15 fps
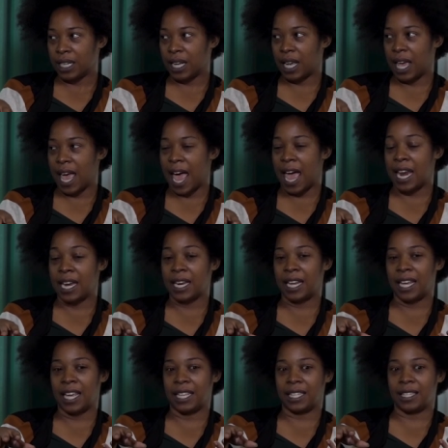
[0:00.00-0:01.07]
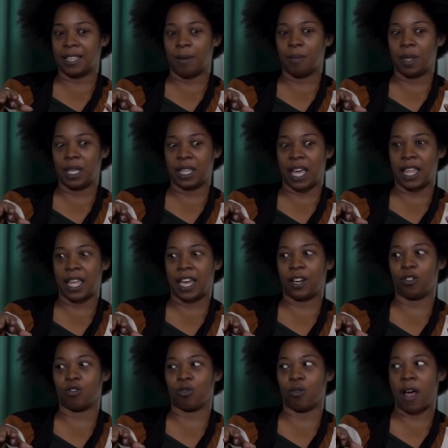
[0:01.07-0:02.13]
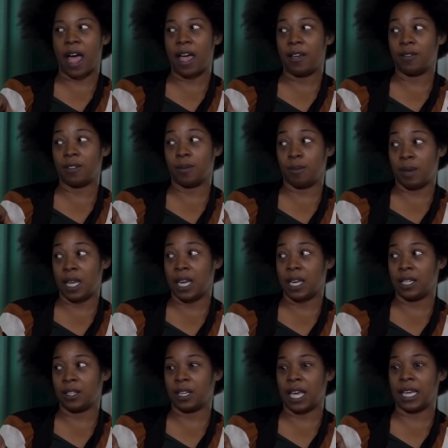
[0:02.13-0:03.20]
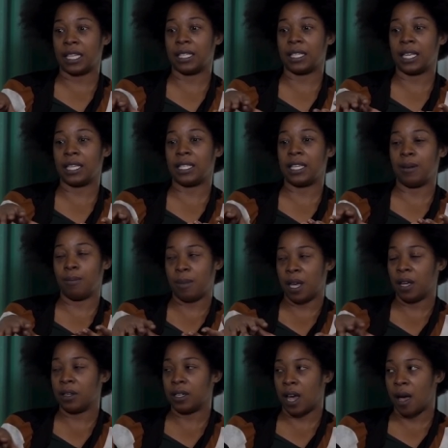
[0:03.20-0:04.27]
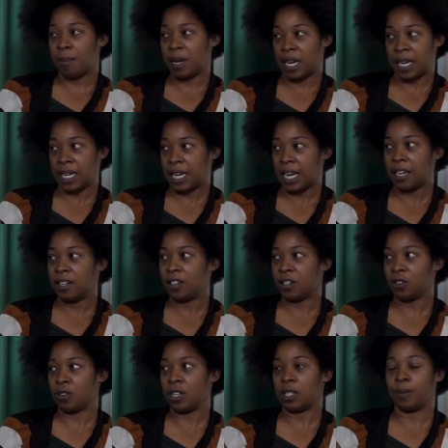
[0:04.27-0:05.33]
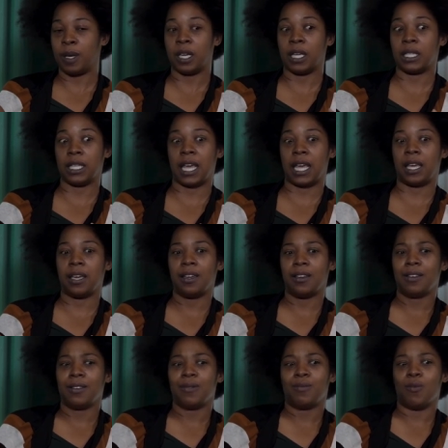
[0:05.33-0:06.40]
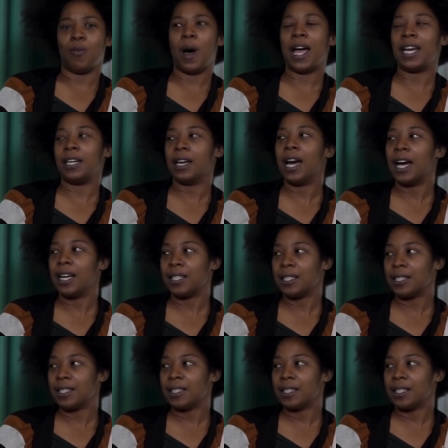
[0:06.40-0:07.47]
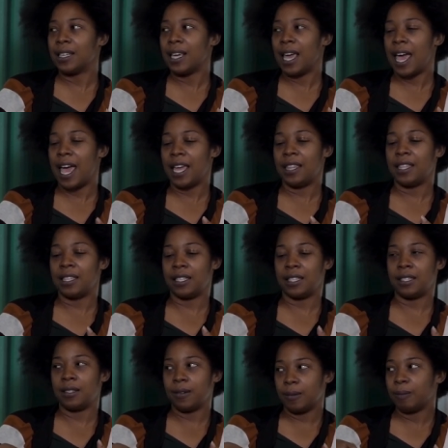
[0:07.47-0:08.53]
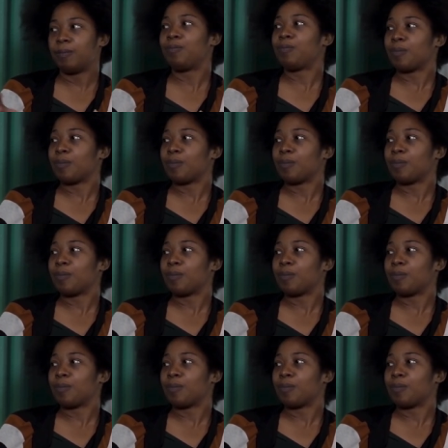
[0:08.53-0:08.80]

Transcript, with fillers: mm -hmm. and it's something that like drives me to yeah. exist in male dominated industries because like why not yeah and we're going to be the one